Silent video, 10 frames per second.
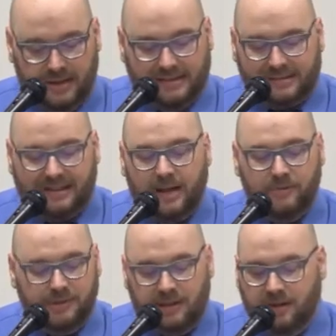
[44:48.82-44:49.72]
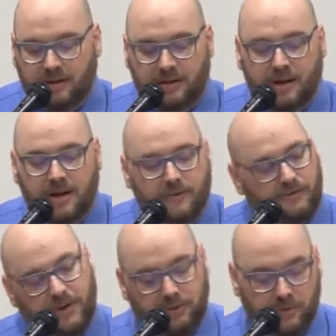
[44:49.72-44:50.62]
sound here
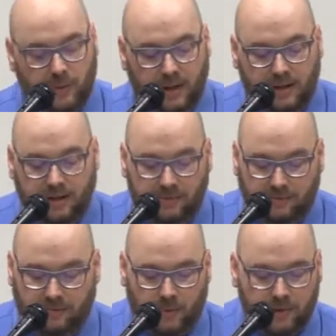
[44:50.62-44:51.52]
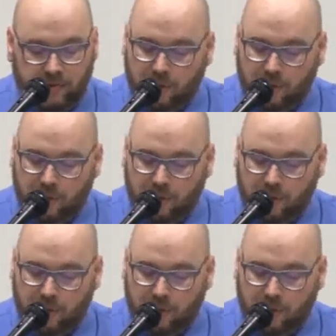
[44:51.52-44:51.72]
fettered away in a forge.